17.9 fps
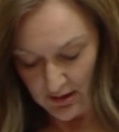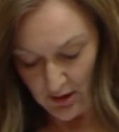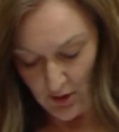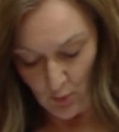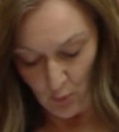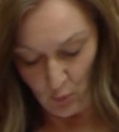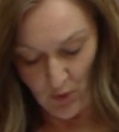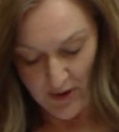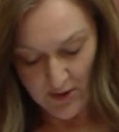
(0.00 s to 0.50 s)

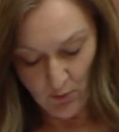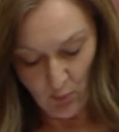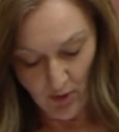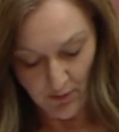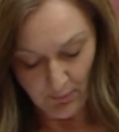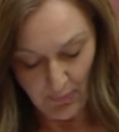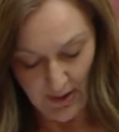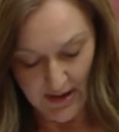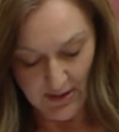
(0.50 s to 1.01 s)
We
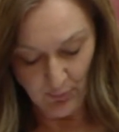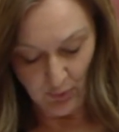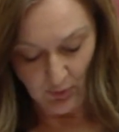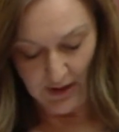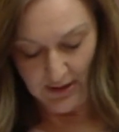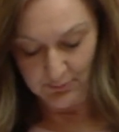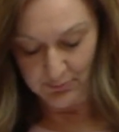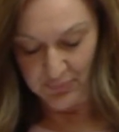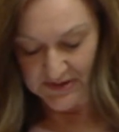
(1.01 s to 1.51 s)
want people
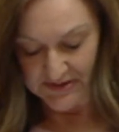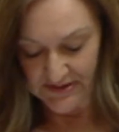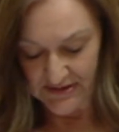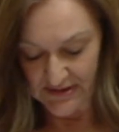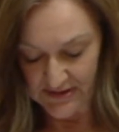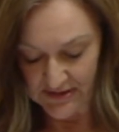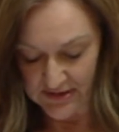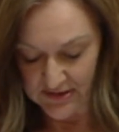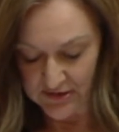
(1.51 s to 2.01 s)
and
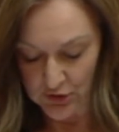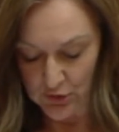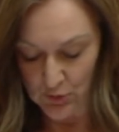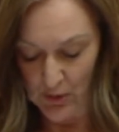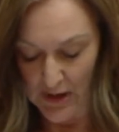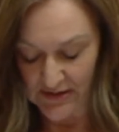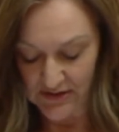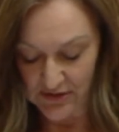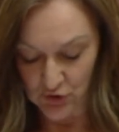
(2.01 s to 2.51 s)
businesses who
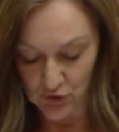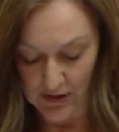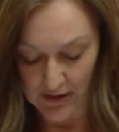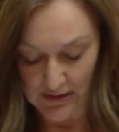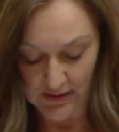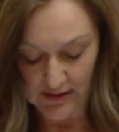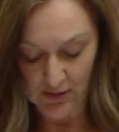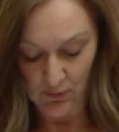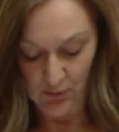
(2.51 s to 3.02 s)
are
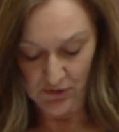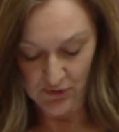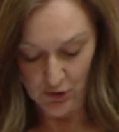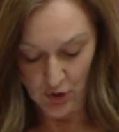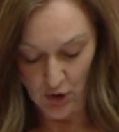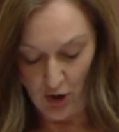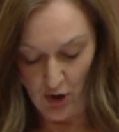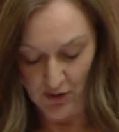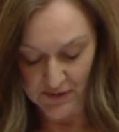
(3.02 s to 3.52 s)
struggling with the
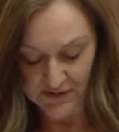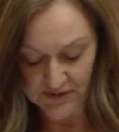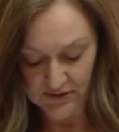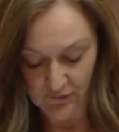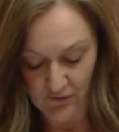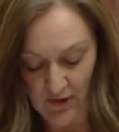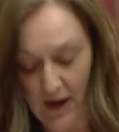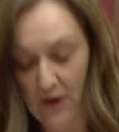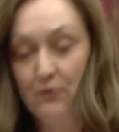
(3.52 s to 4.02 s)
cost
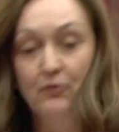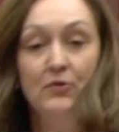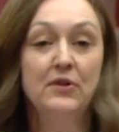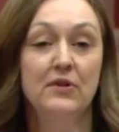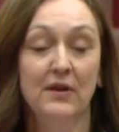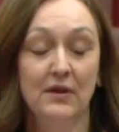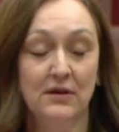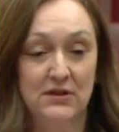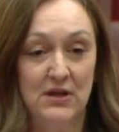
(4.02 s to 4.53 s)
of
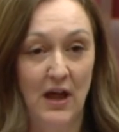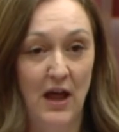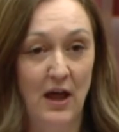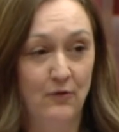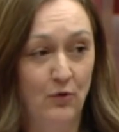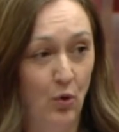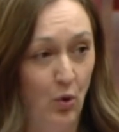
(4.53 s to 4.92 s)
everything to have